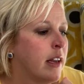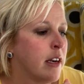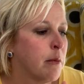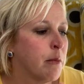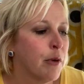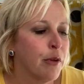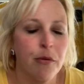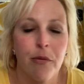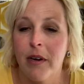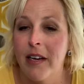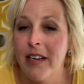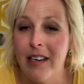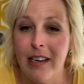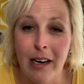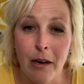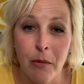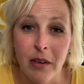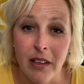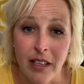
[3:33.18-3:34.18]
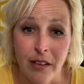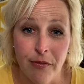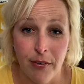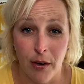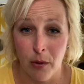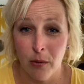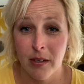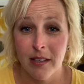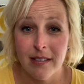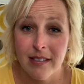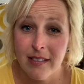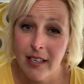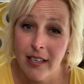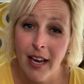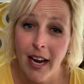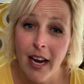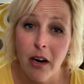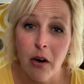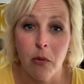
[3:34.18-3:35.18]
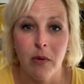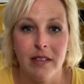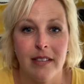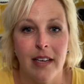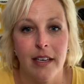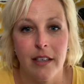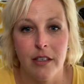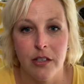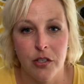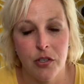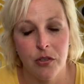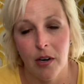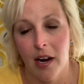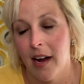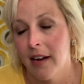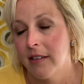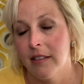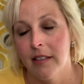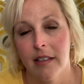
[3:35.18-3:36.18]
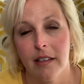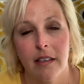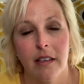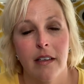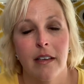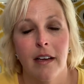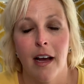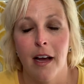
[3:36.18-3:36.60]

Number 3, did I really focus today, or was I distracted?